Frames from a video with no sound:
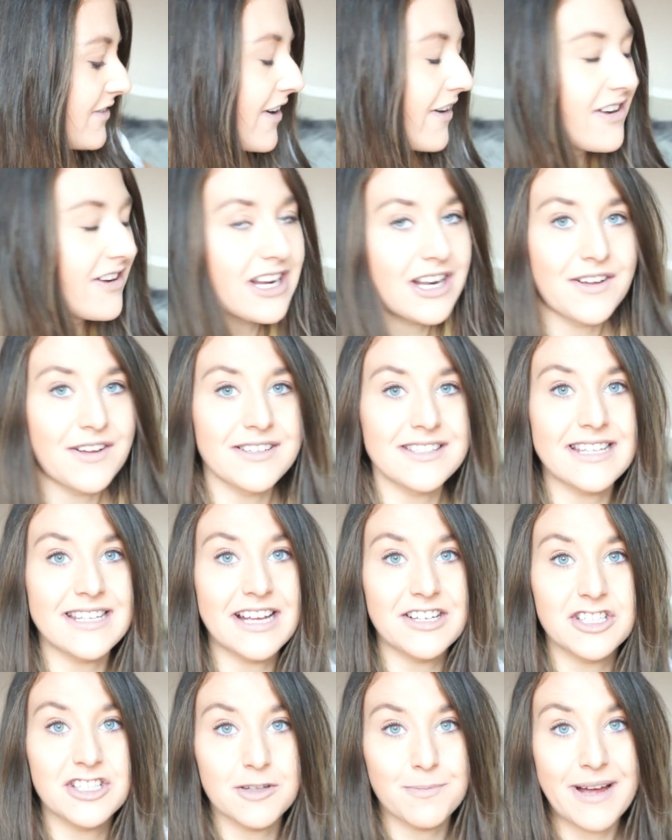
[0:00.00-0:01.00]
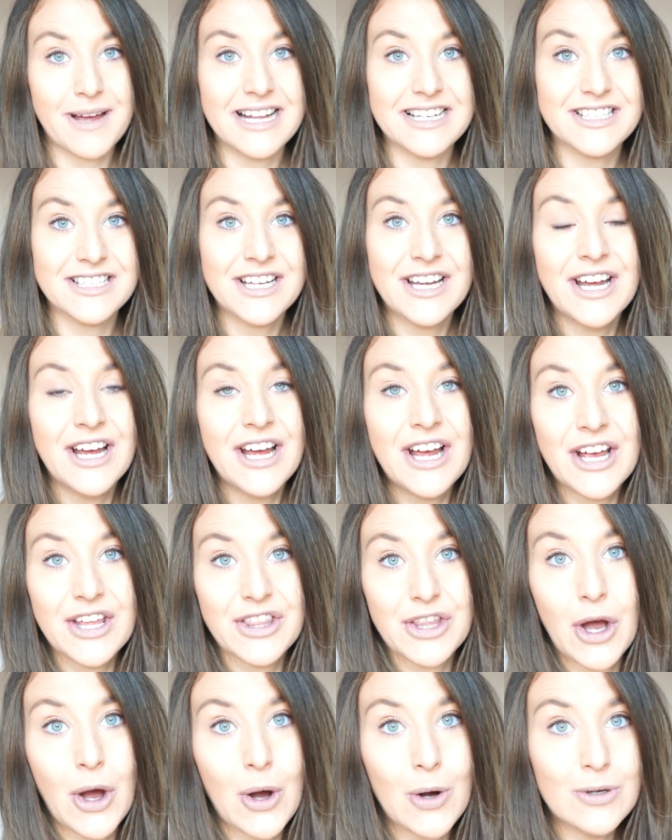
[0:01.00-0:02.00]
very close to the edge of the bed
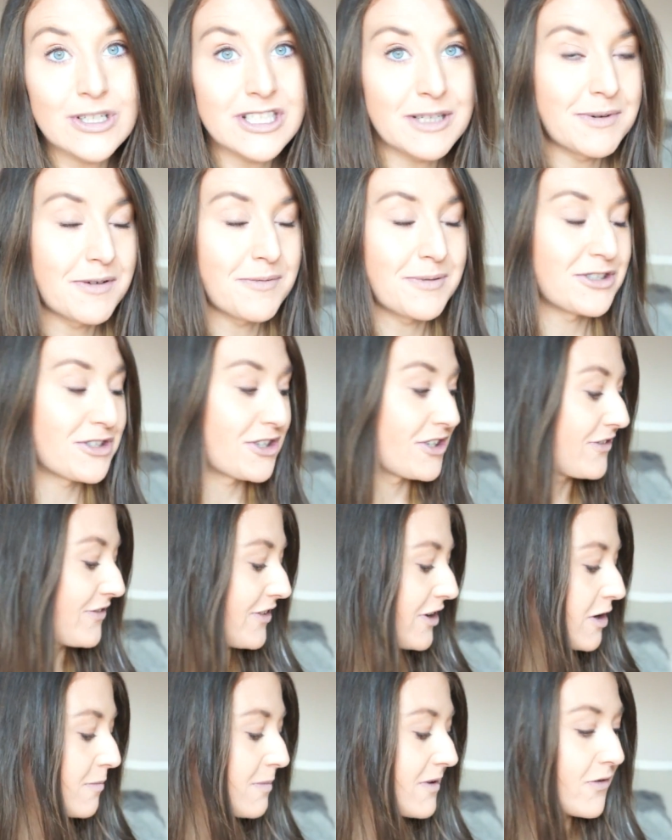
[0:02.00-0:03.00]
the whole time I've been trying to film.